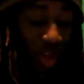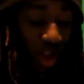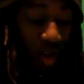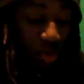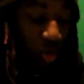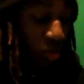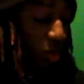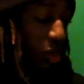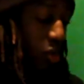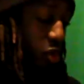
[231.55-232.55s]
I don't know if
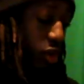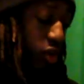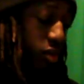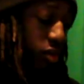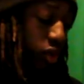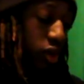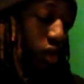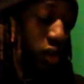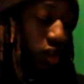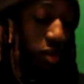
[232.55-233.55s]
I'm going to prom,
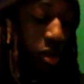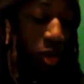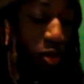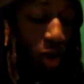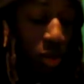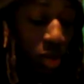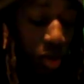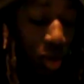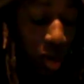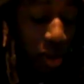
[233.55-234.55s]
because I'm not a prom
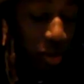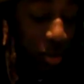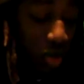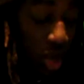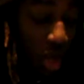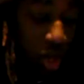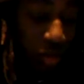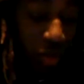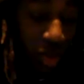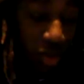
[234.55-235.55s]
dude. I never went to any
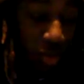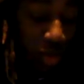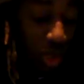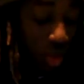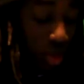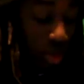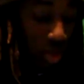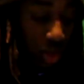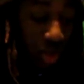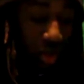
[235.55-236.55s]
of my school dances.